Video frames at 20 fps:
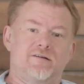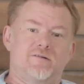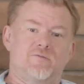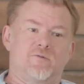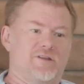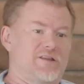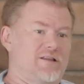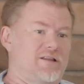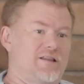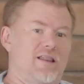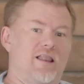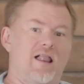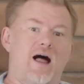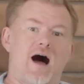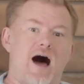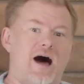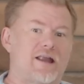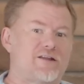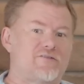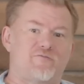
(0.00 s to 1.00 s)
with a
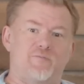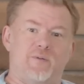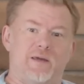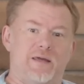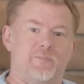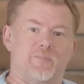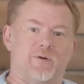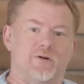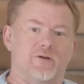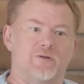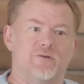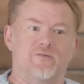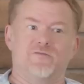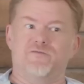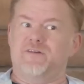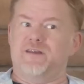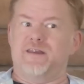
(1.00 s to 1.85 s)
lot of people who've